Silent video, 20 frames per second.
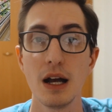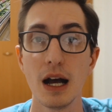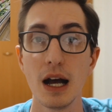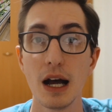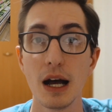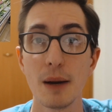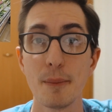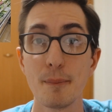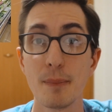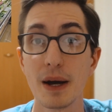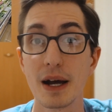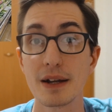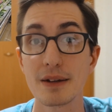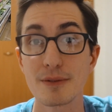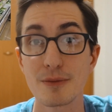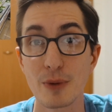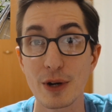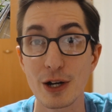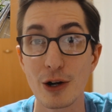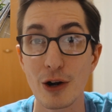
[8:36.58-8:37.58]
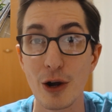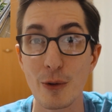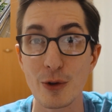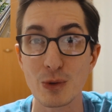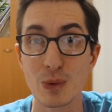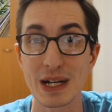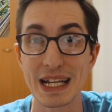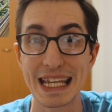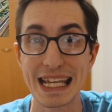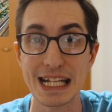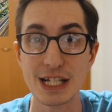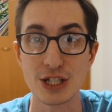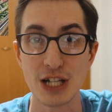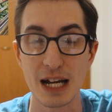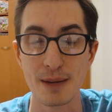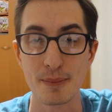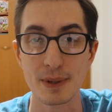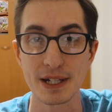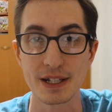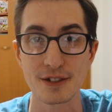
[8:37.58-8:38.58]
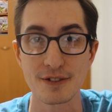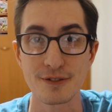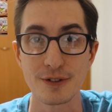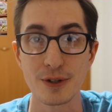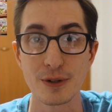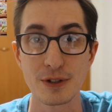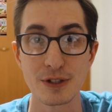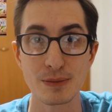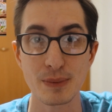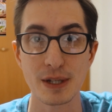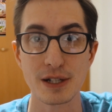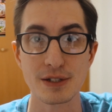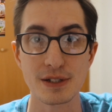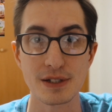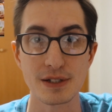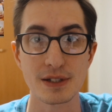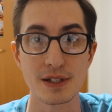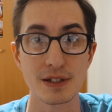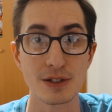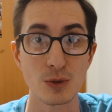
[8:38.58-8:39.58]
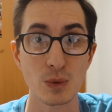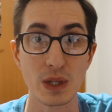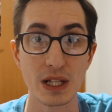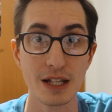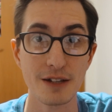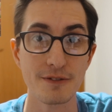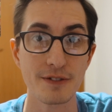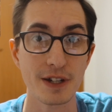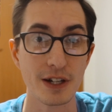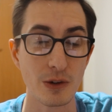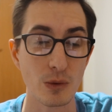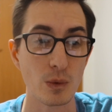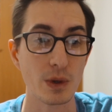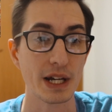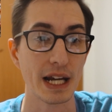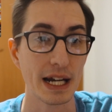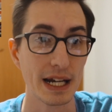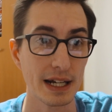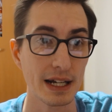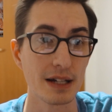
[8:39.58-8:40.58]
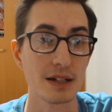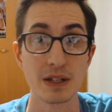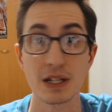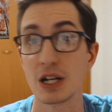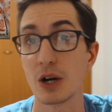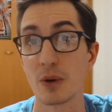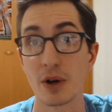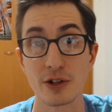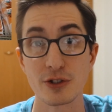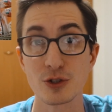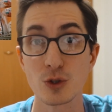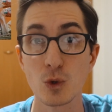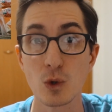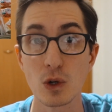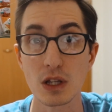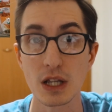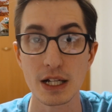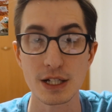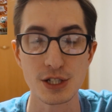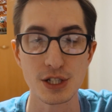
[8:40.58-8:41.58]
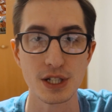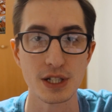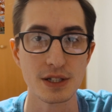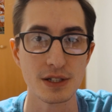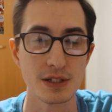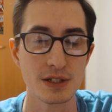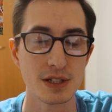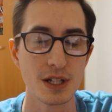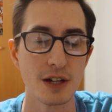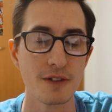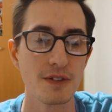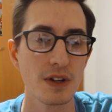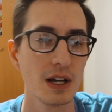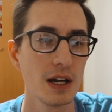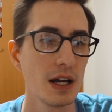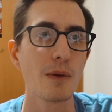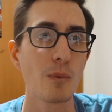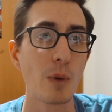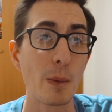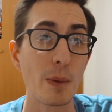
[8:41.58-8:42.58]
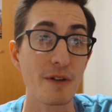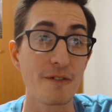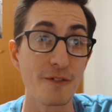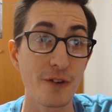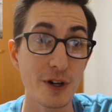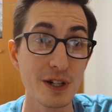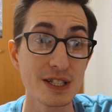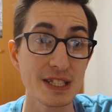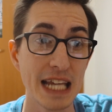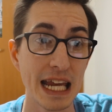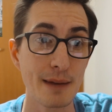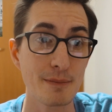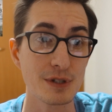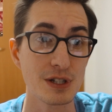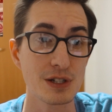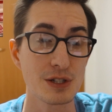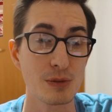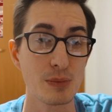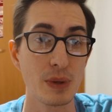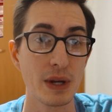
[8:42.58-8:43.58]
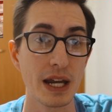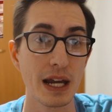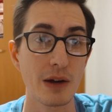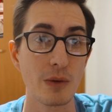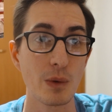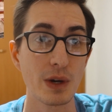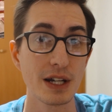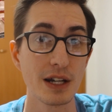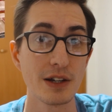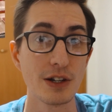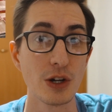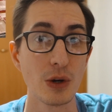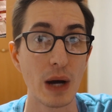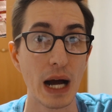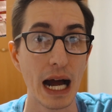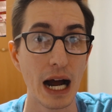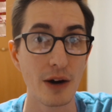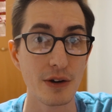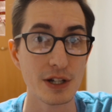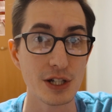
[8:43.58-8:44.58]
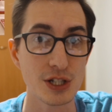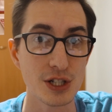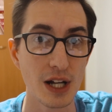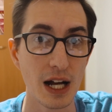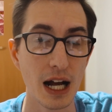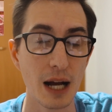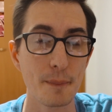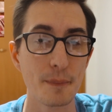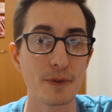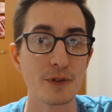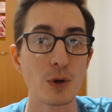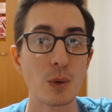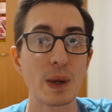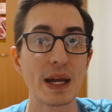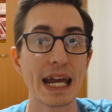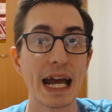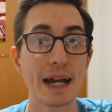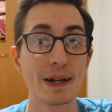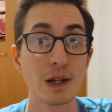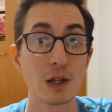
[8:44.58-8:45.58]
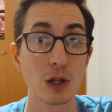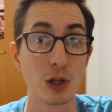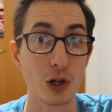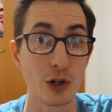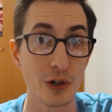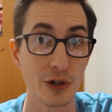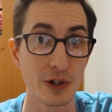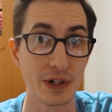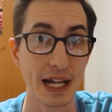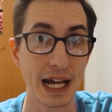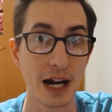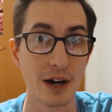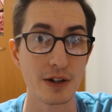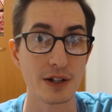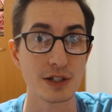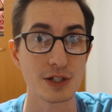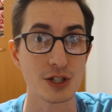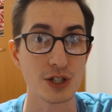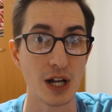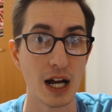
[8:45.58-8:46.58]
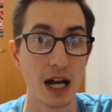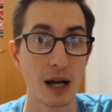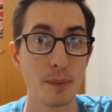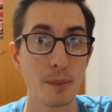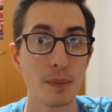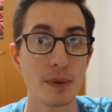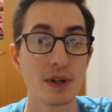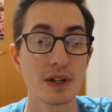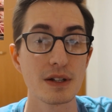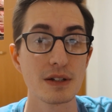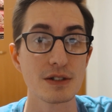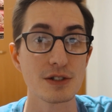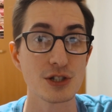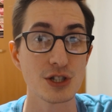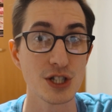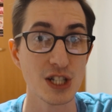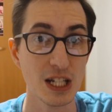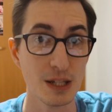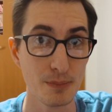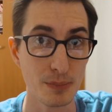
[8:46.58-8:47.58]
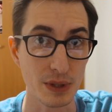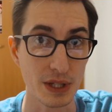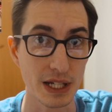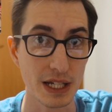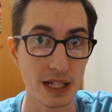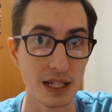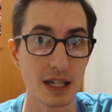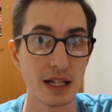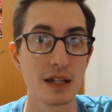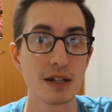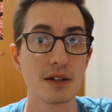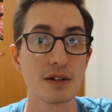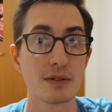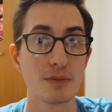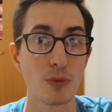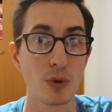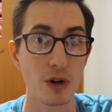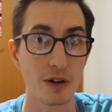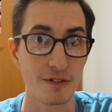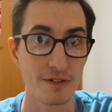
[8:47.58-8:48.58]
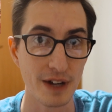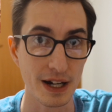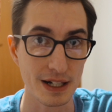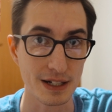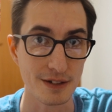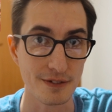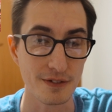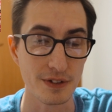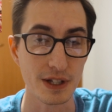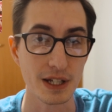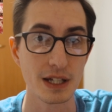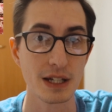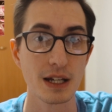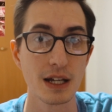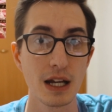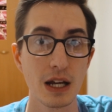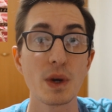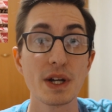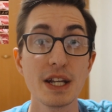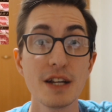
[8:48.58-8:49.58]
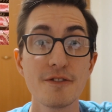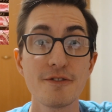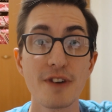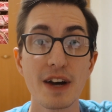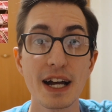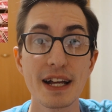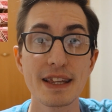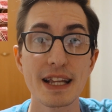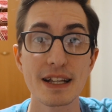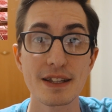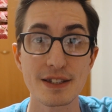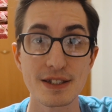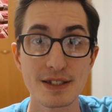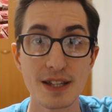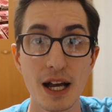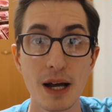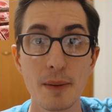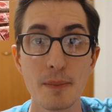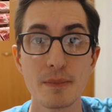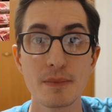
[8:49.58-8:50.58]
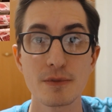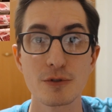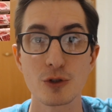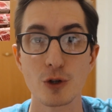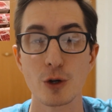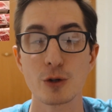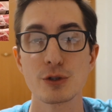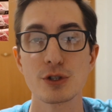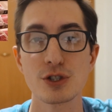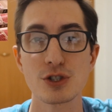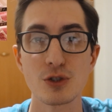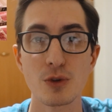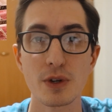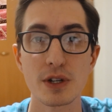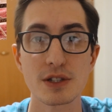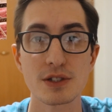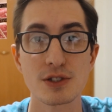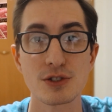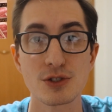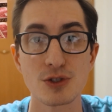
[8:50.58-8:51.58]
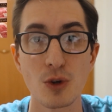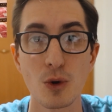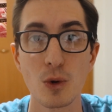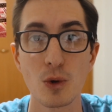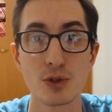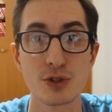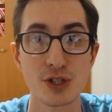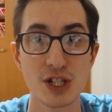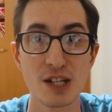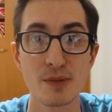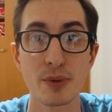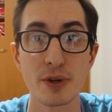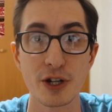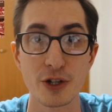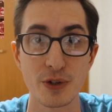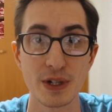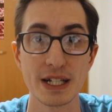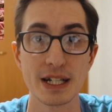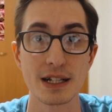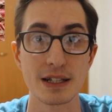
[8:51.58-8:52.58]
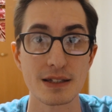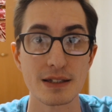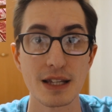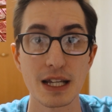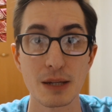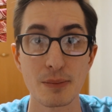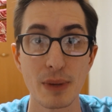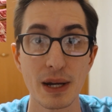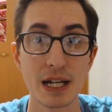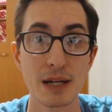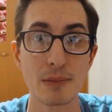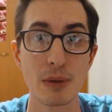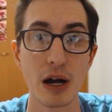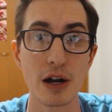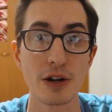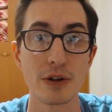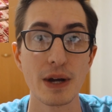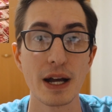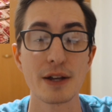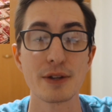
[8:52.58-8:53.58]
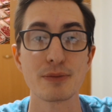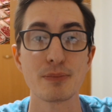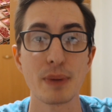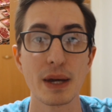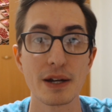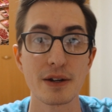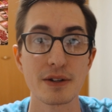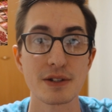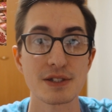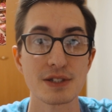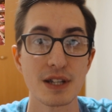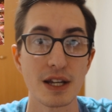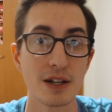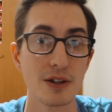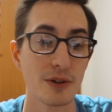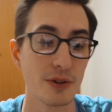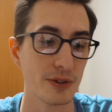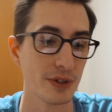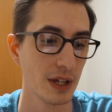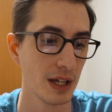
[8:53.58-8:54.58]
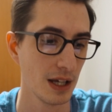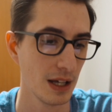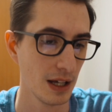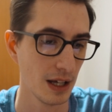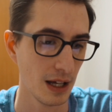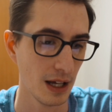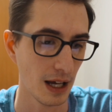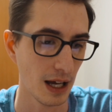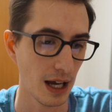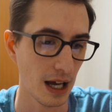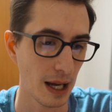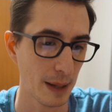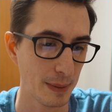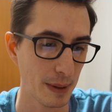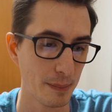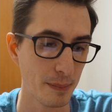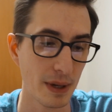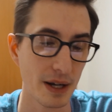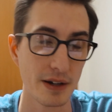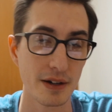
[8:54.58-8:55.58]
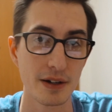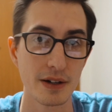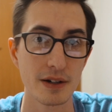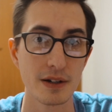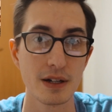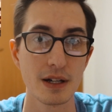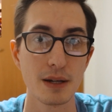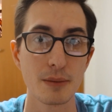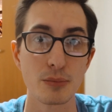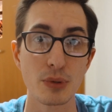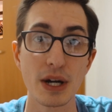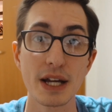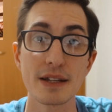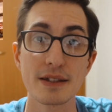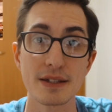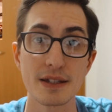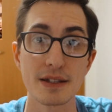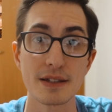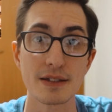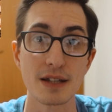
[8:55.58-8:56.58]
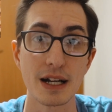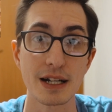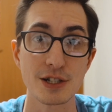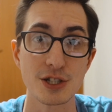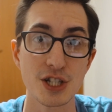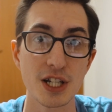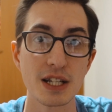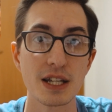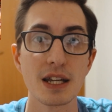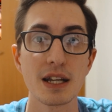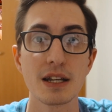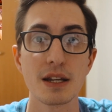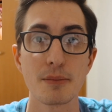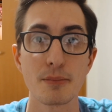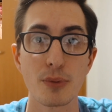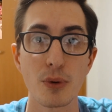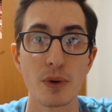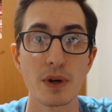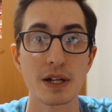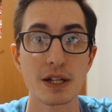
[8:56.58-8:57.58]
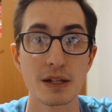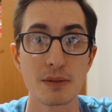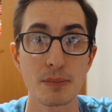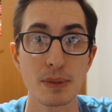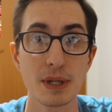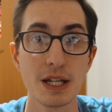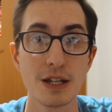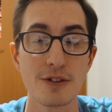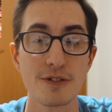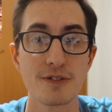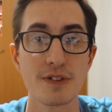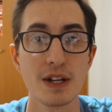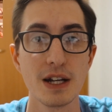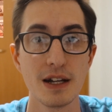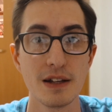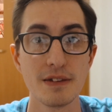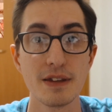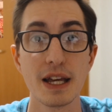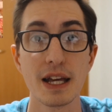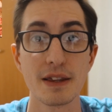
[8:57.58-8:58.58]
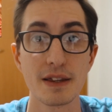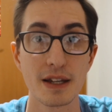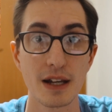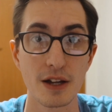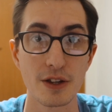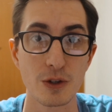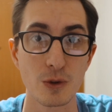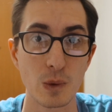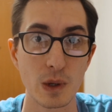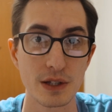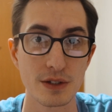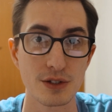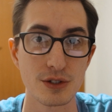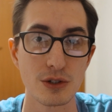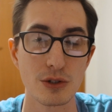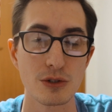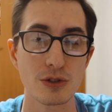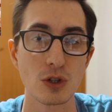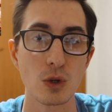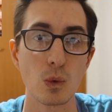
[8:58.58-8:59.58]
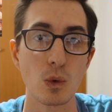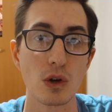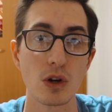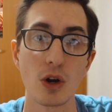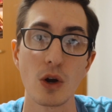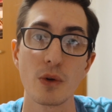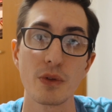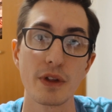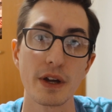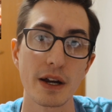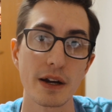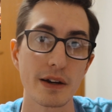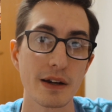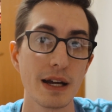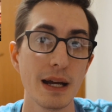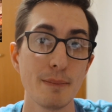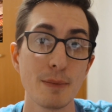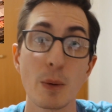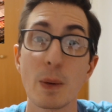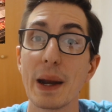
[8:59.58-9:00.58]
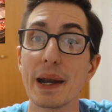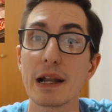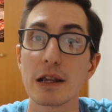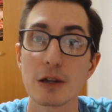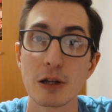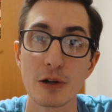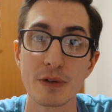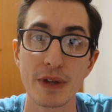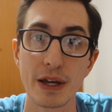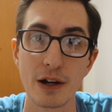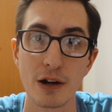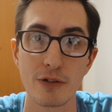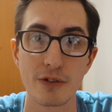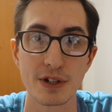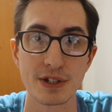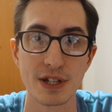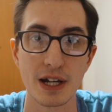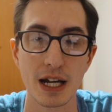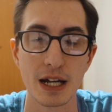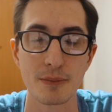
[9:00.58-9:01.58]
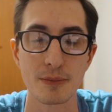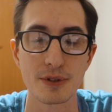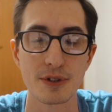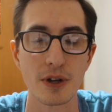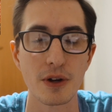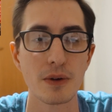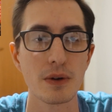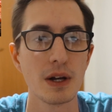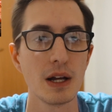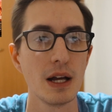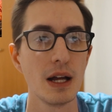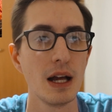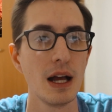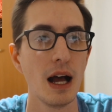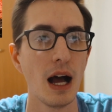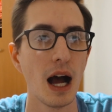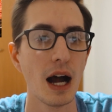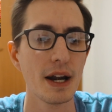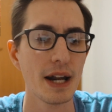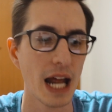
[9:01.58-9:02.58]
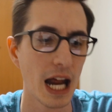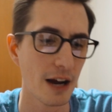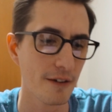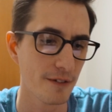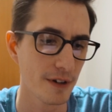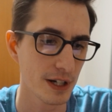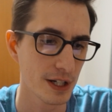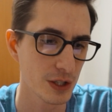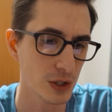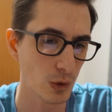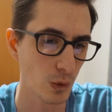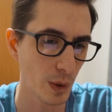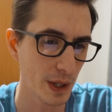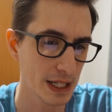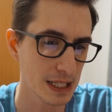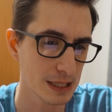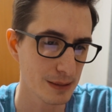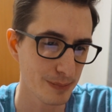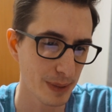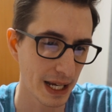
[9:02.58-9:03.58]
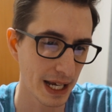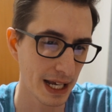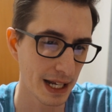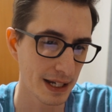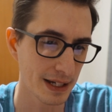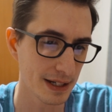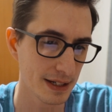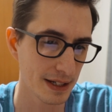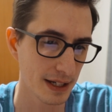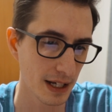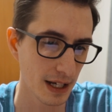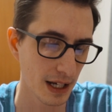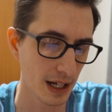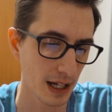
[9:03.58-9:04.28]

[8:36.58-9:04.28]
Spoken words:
but we don't always want to eat Japanese food, especially since we live here and we're getting it, our school lunches and stuff. When we first came to Japan, we didn't know how to shop, so we had to learn how to shop cheaply and more effectively. We did find that some grocery stores sold cheaper ingredients, like Benimaru has better sales and better prices on chicken and pork and beef than the other ones do, so we'll go there. But we had to learn that over time. So on average, we spend